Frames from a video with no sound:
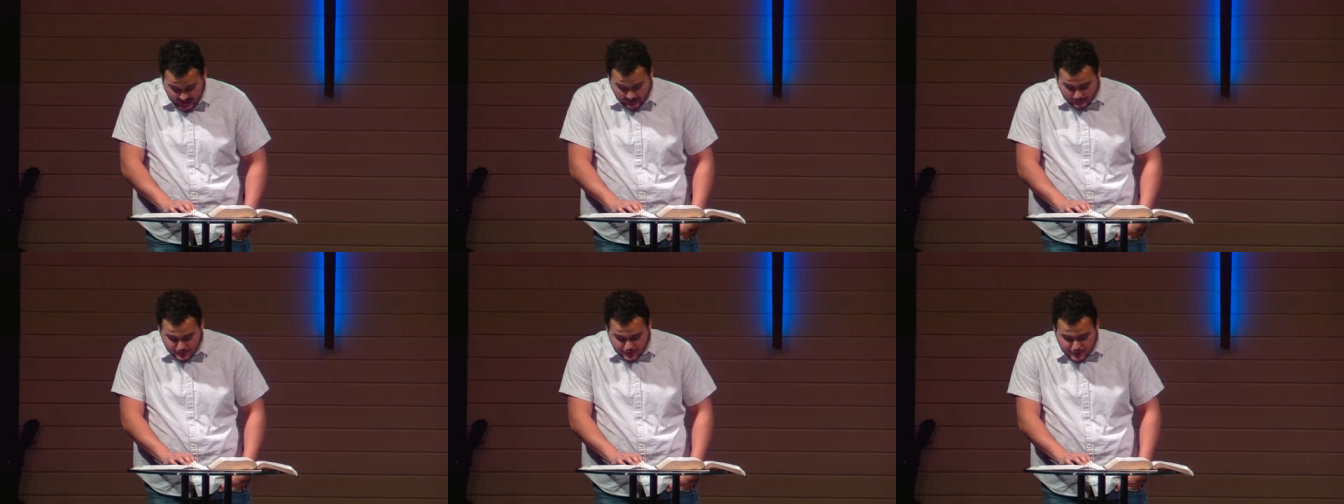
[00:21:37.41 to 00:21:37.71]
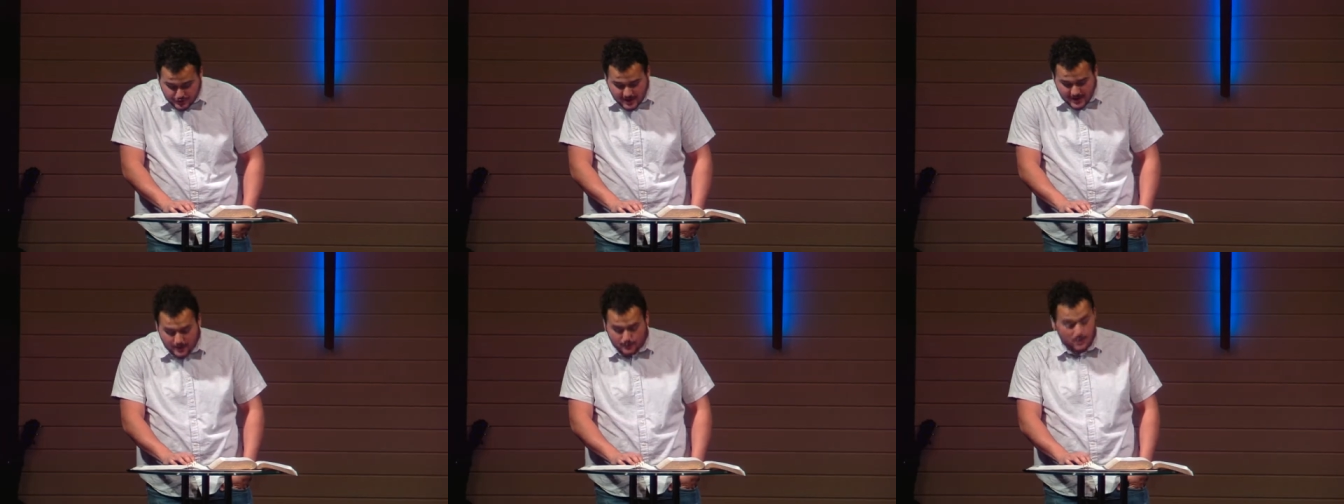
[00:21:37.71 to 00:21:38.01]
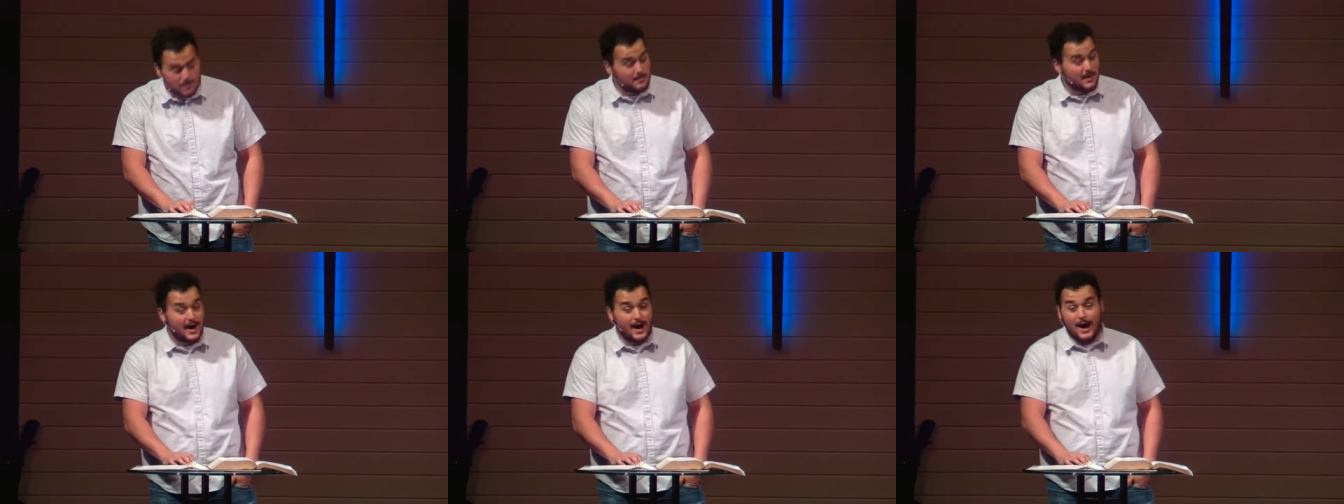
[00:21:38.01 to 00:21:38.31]
I'm just trying to
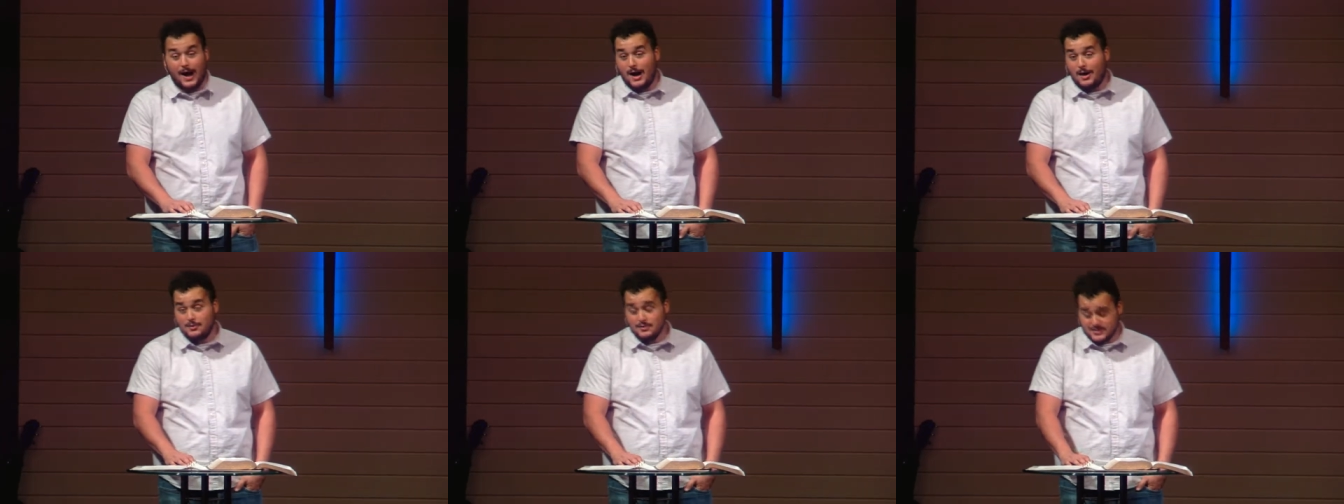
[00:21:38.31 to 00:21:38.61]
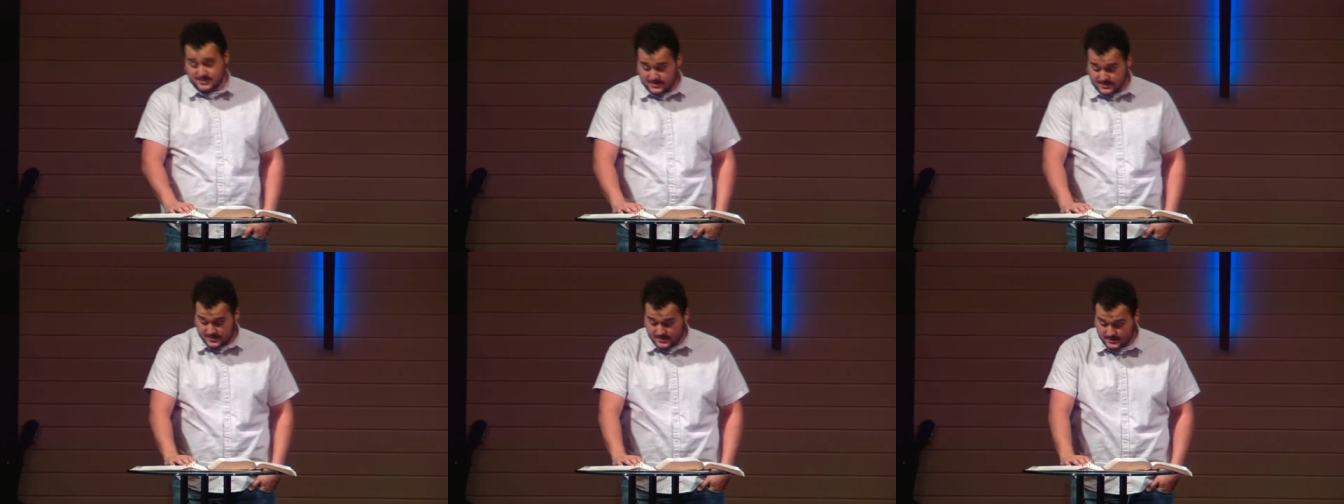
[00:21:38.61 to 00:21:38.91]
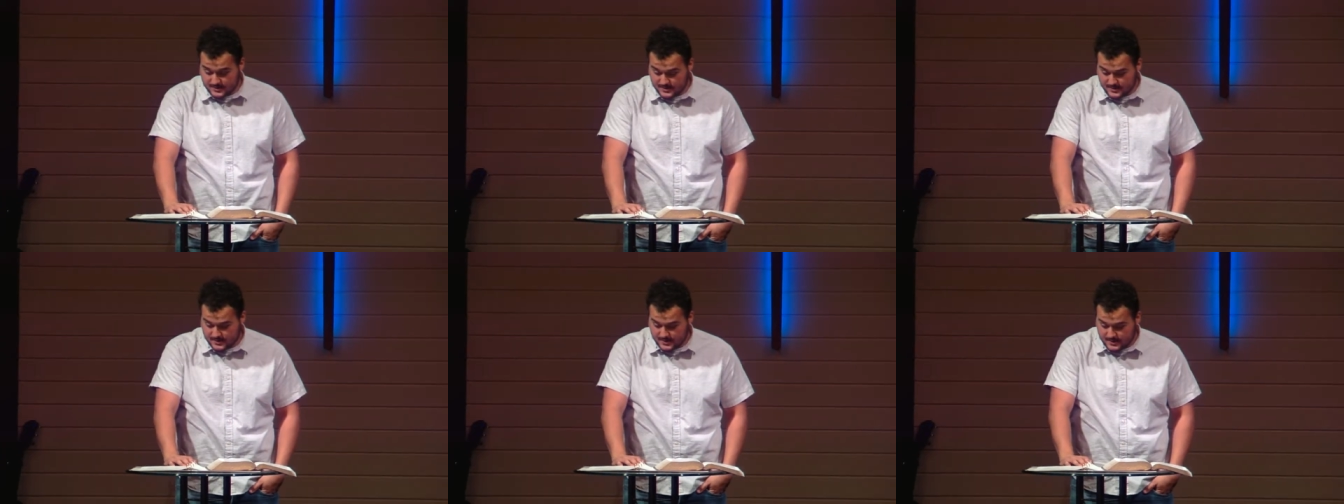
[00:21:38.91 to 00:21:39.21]
run my house.
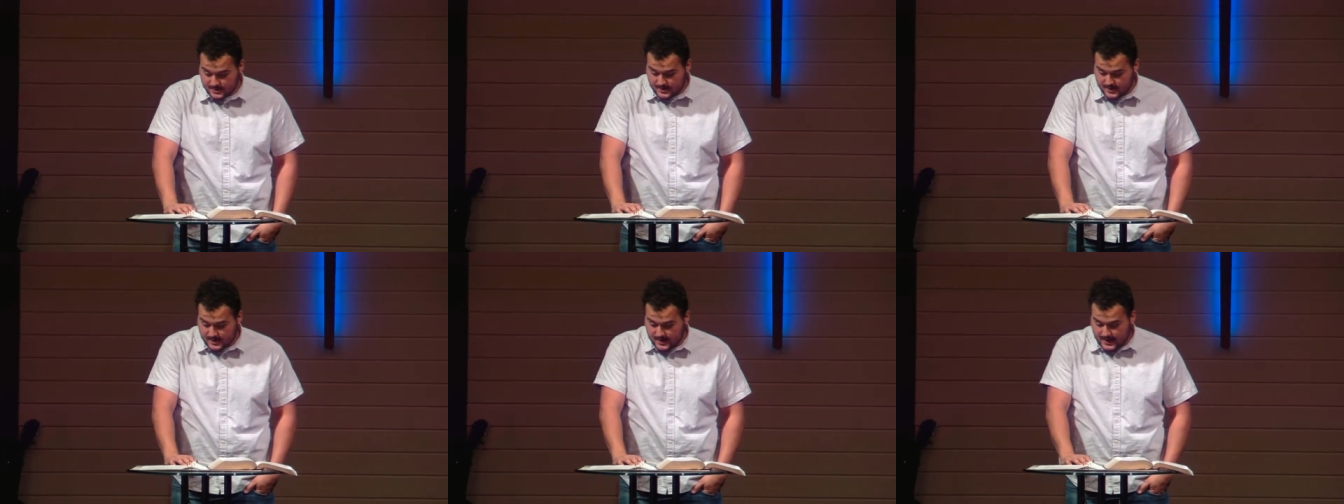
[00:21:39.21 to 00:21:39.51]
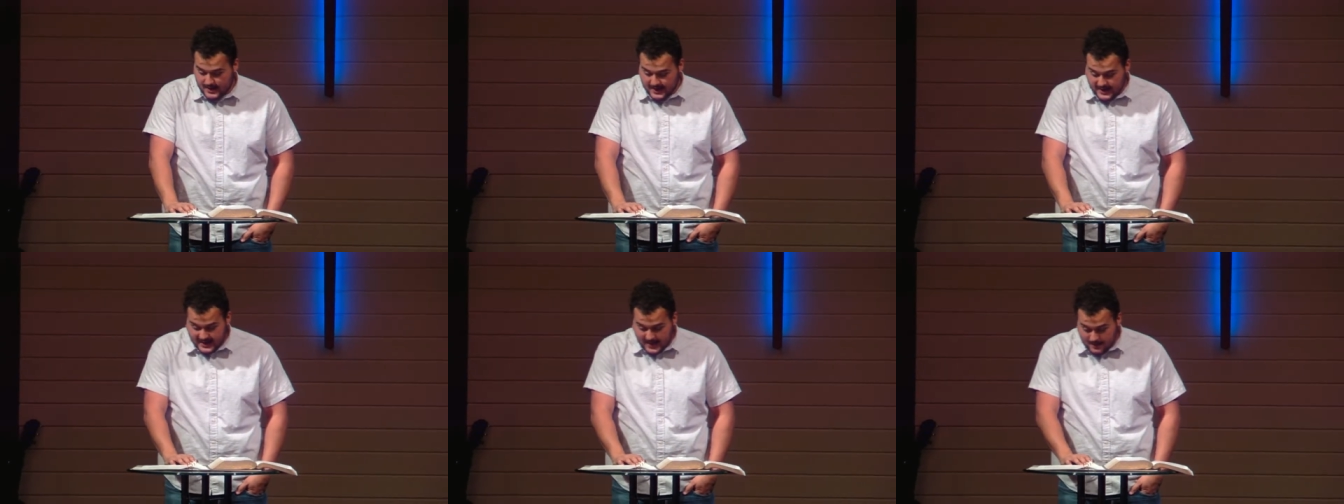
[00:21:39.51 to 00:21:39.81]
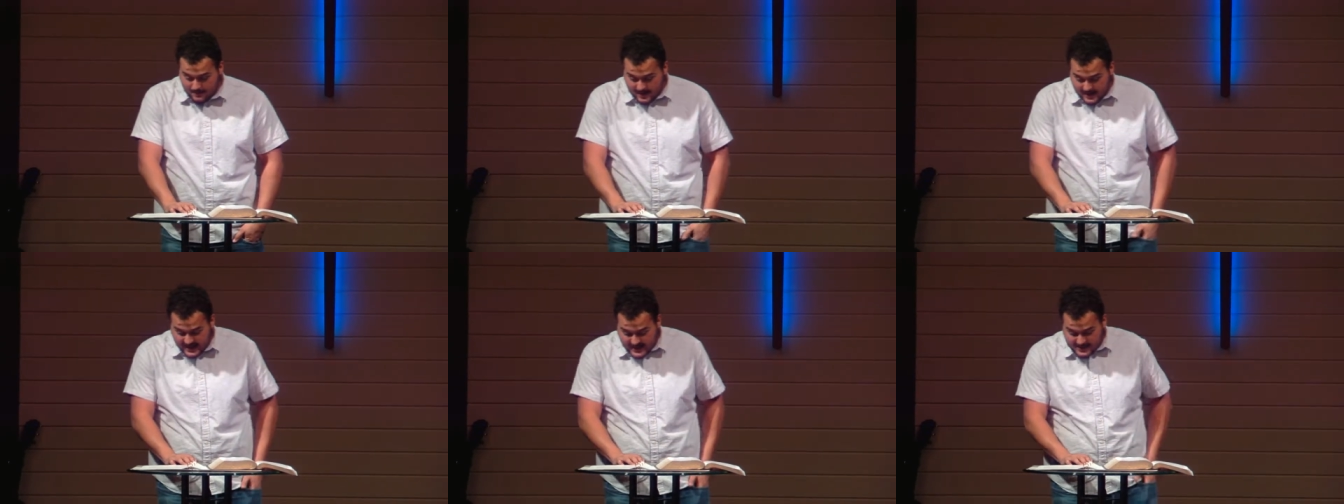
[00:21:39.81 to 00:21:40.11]
And I
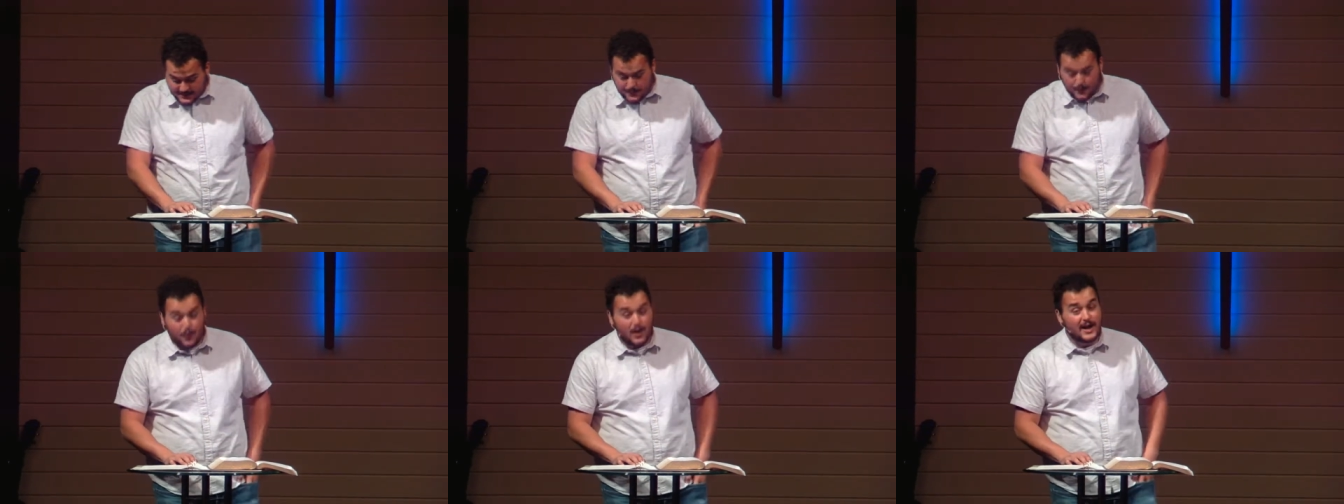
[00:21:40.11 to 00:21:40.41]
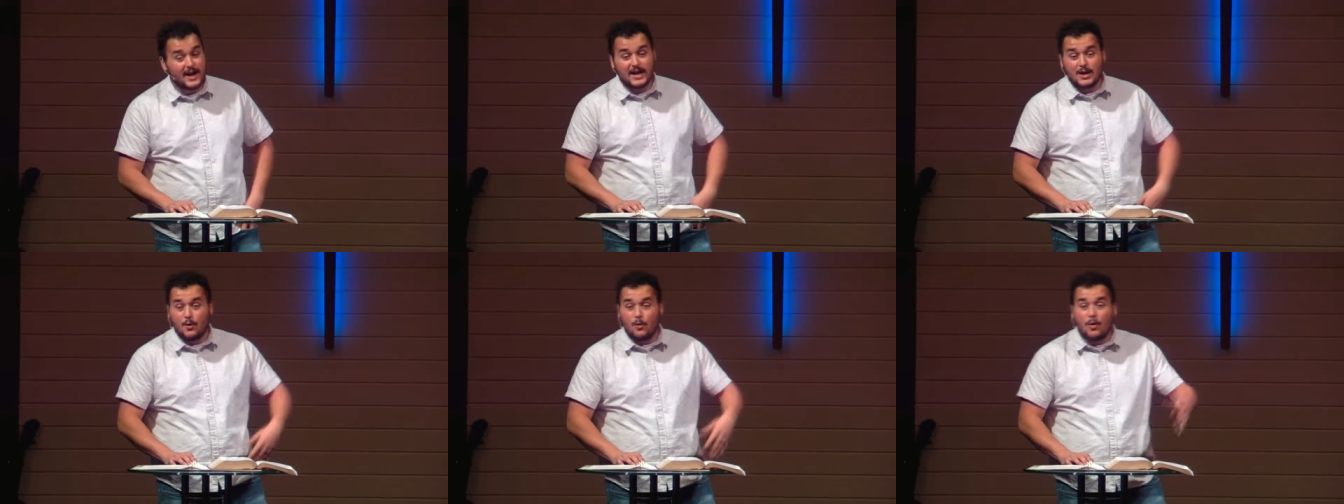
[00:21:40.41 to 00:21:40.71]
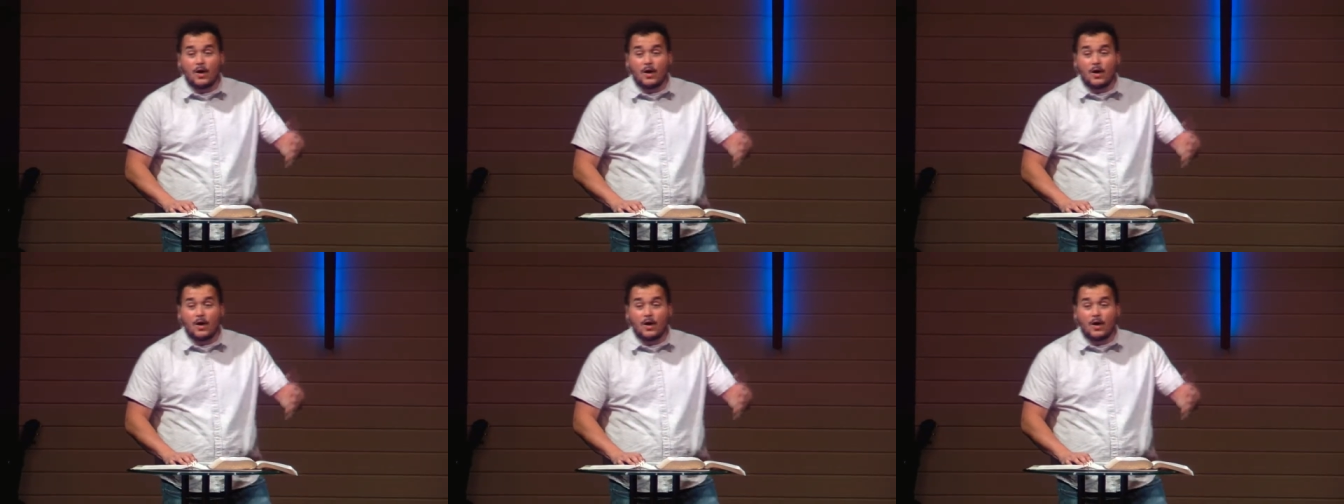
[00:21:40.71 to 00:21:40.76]
got my hands full. I got a